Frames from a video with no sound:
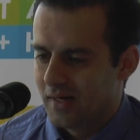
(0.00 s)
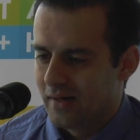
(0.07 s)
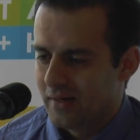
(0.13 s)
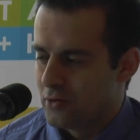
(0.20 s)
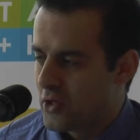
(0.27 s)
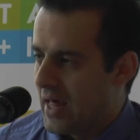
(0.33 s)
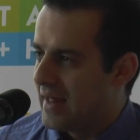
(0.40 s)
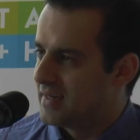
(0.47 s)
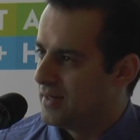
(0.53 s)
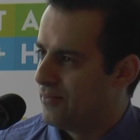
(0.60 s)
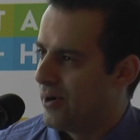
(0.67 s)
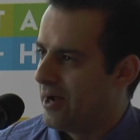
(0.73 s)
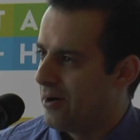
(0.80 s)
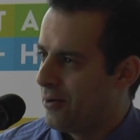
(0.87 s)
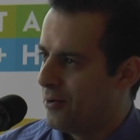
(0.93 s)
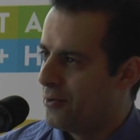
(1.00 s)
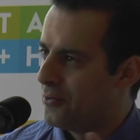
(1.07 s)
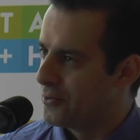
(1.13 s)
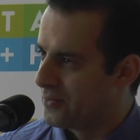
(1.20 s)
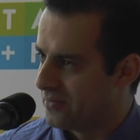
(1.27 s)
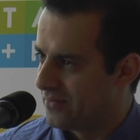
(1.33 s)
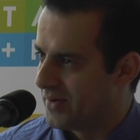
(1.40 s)
enchanted by our
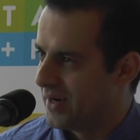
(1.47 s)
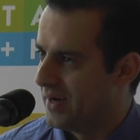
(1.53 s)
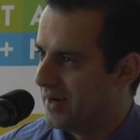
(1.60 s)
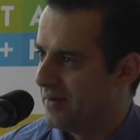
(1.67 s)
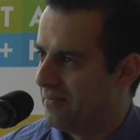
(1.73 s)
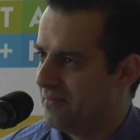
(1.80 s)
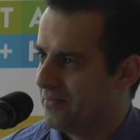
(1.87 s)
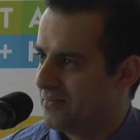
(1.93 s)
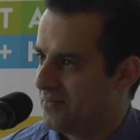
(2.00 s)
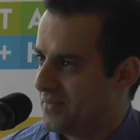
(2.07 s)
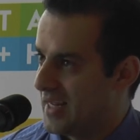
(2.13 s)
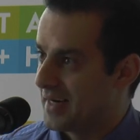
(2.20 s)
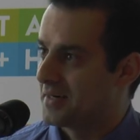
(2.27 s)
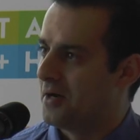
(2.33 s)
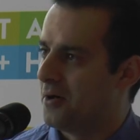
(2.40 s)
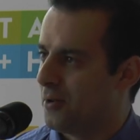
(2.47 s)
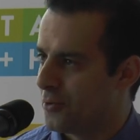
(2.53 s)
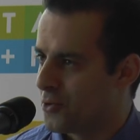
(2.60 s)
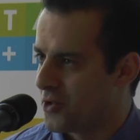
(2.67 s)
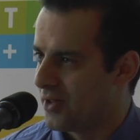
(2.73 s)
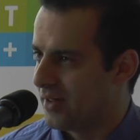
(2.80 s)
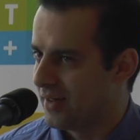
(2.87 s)
own
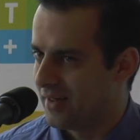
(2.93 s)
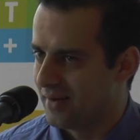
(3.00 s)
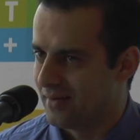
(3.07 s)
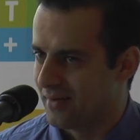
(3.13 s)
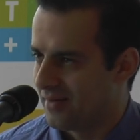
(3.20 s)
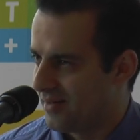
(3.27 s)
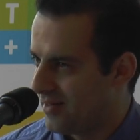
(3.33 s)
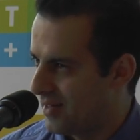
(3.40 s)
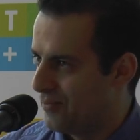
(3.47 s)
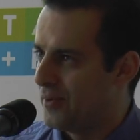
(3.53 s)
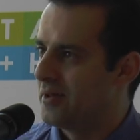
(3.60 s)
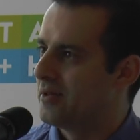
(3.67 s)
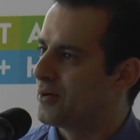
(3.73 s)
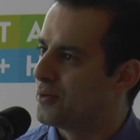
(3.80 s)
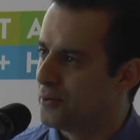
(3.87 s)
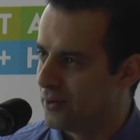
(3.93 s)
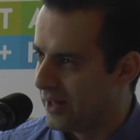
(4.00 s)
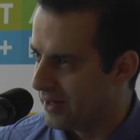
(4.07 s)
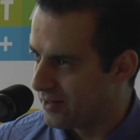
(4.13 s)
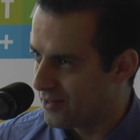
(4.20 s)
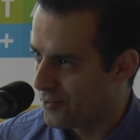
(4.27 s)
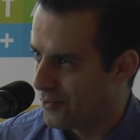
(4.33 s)
technology and sip on the
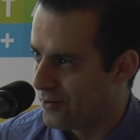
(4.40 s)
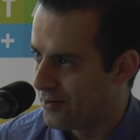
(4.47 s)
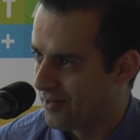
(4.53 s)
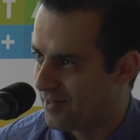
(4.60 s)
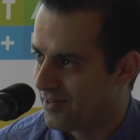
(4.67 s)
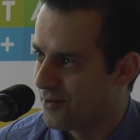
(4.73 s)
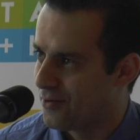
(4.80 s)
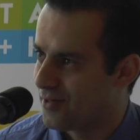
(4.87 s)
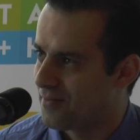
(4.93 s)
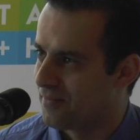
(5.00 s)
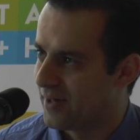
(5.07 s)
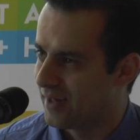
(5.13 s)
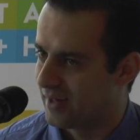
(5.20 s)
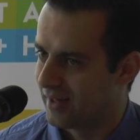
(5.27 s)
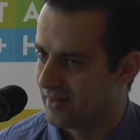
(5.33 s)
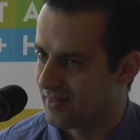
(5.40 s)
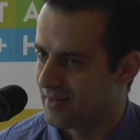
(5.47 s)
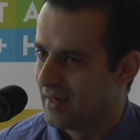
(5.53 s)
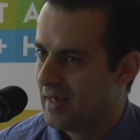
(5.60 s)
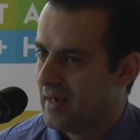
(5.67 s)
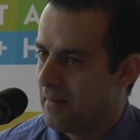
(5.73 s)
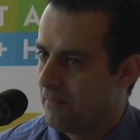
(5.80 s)
Kool-Aid, so to speak. It's
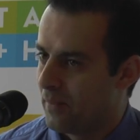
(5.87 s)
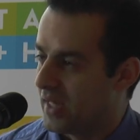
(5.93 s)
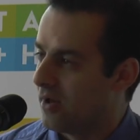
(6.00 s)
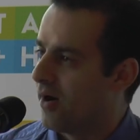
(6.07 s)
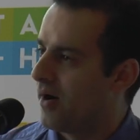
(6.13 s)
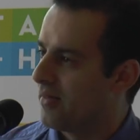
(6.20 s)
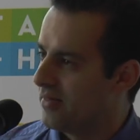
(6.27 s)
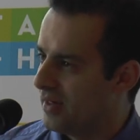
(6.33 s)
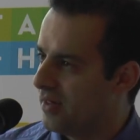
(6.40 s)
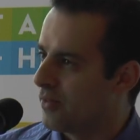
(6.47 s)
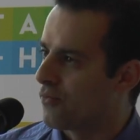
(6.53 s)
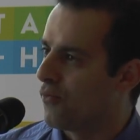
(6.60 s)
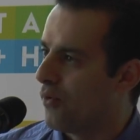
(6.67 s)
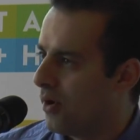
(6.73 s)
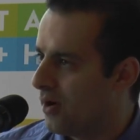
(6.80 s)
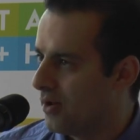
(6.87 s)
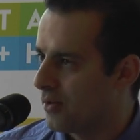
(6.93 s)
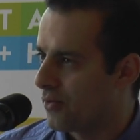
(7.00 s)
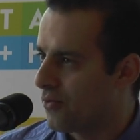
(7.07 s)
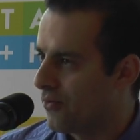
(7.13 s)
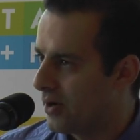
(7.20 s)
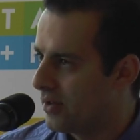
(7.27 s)
beyond these
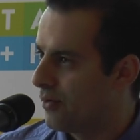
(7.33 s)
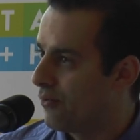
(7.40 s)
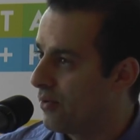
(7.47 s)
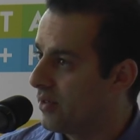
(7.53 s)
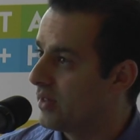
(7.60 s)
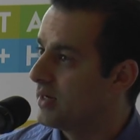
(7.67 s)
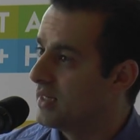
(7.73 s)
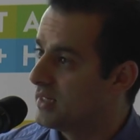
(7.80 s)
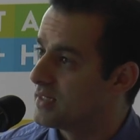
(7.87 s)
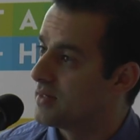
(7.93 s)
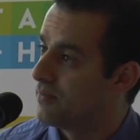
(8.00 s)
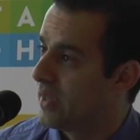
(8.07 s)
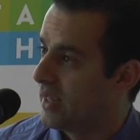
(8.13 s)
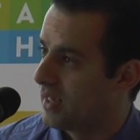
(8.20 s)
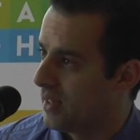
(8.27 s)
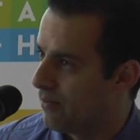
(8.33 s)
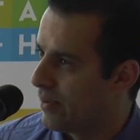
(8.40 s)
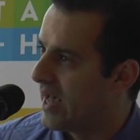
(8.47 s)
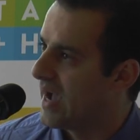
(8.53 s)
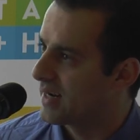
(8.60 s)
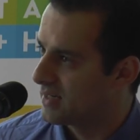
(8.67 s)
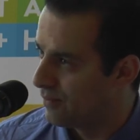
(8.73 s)
walls where you really need to make
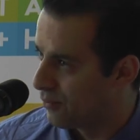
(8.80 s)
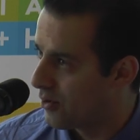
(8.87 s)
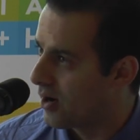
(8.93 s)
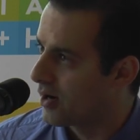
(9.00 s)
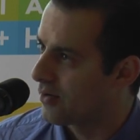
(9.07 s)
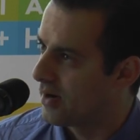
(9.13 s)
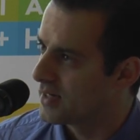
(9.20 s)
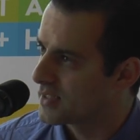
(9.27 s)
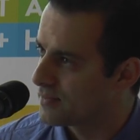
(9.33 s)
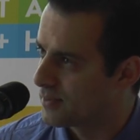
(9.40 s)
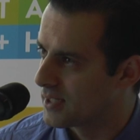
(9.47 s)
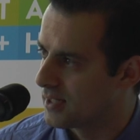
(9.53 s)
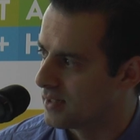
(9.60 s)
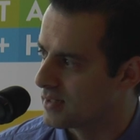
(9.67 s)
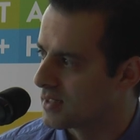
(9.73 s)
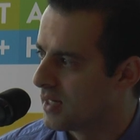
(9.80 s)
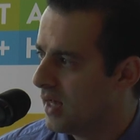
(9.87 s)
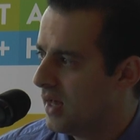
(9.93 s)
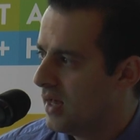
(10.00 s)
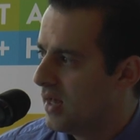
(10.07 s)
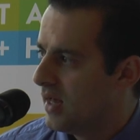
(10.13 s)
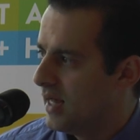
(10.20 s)
impact and progress, because
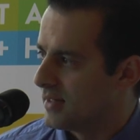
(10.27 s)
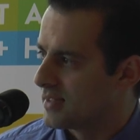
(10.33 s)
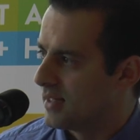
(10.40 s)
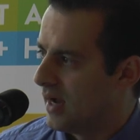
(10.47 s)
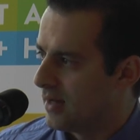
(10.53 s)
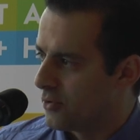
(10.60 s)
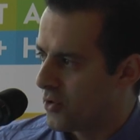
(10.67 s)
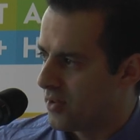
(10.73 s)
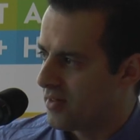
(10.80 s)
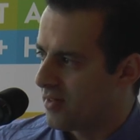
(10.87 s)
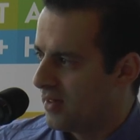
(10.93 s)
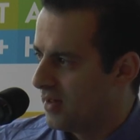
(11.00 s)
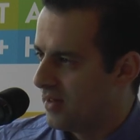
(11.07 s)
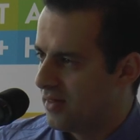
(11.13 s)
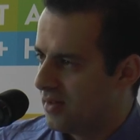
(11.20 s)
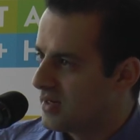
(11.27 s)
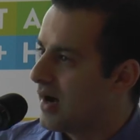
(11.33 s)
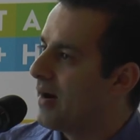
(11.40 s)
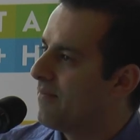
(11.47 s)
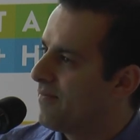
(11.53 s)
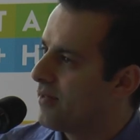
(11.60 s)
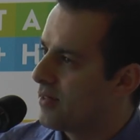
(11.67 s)
it's not just the
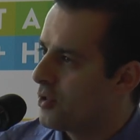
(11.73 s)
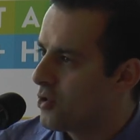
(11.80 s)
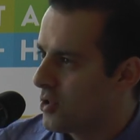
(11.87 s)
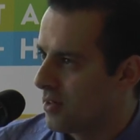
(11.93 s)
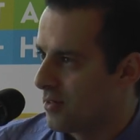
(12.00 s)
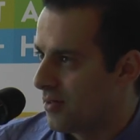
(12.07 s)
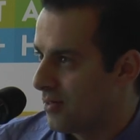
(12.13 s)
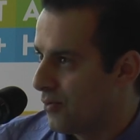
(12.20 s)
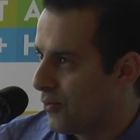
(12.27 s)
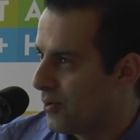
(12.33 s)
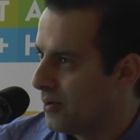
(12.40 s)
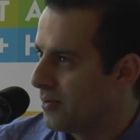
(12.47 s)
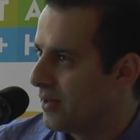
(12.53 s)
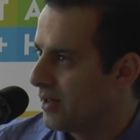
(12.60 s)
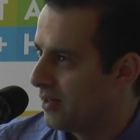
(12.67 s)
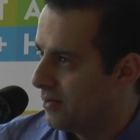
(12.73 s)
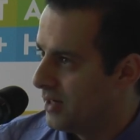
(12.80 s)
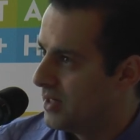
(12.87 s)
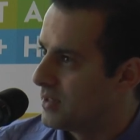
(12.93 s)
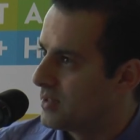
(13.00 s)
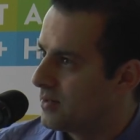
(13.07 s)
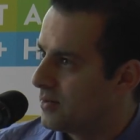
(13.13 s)
top physicians in the world that you
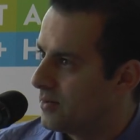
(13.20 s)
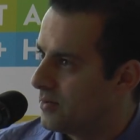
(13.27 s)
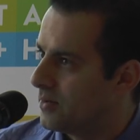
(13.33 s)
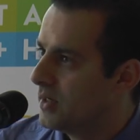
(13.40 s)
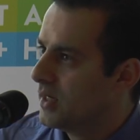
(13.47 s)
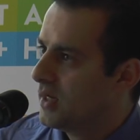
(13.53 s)
need to